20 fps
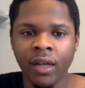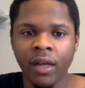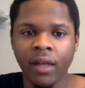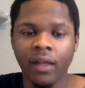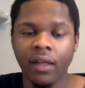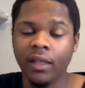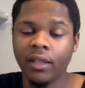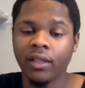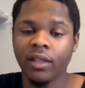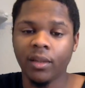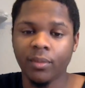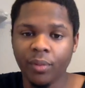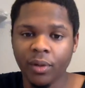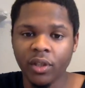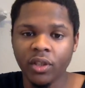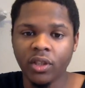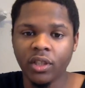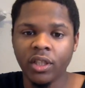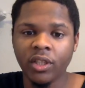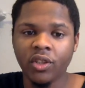this could
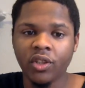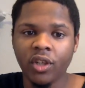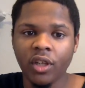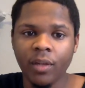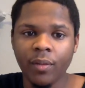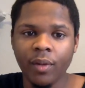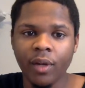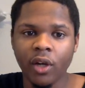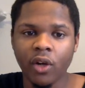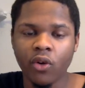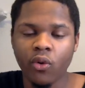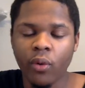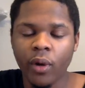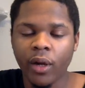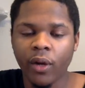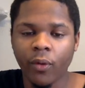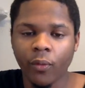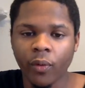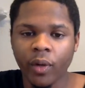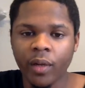potentially be a quick
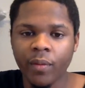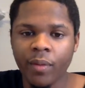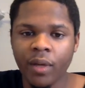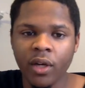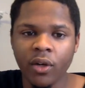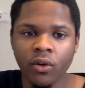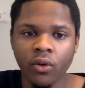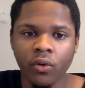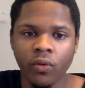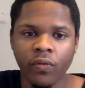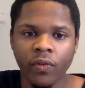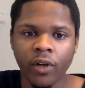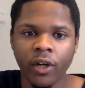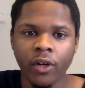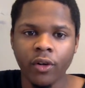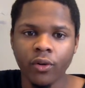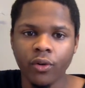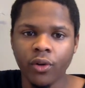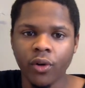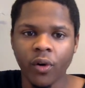rebuild for the
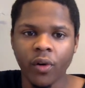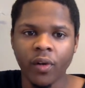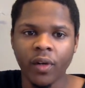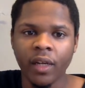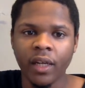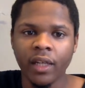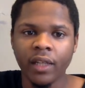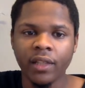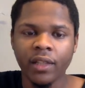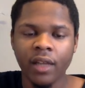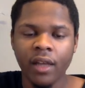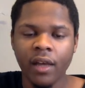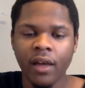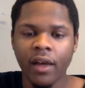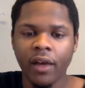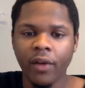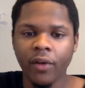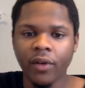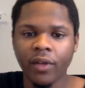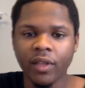New York Knicks. And
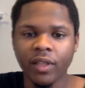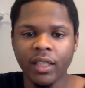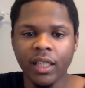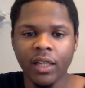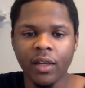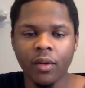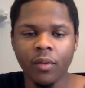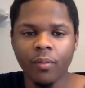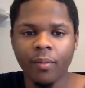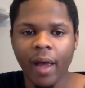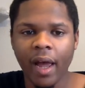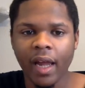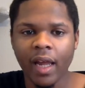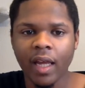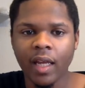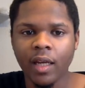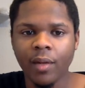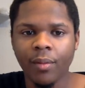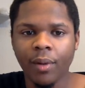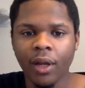you can see them back in
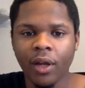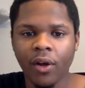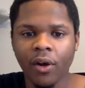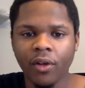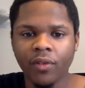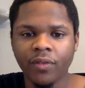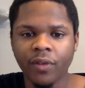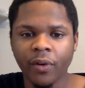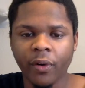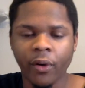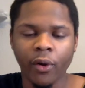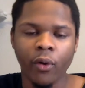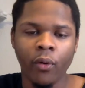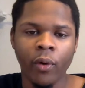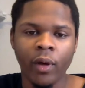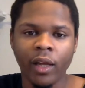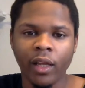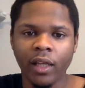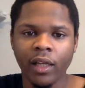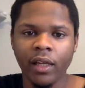the playoffs very
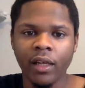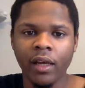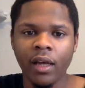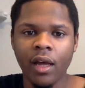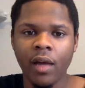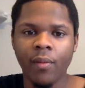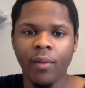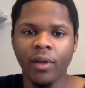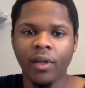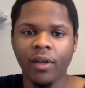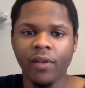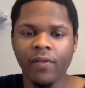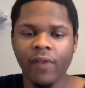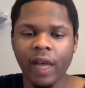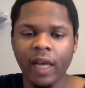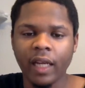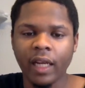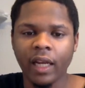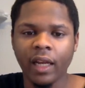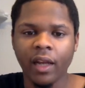quickly. But the fact
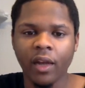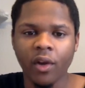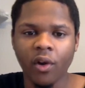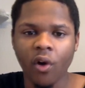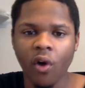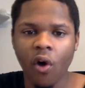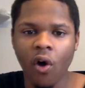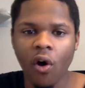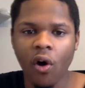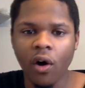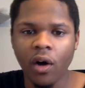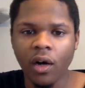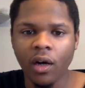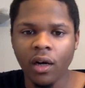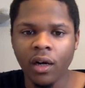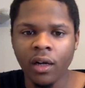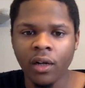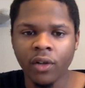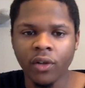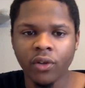that they're all
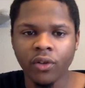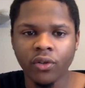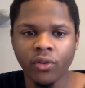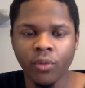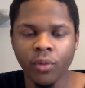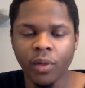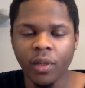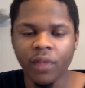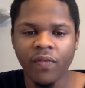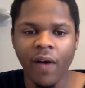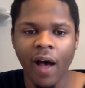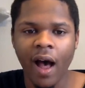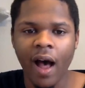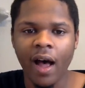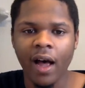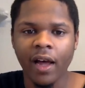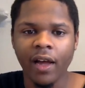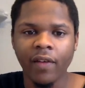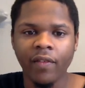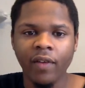under 25,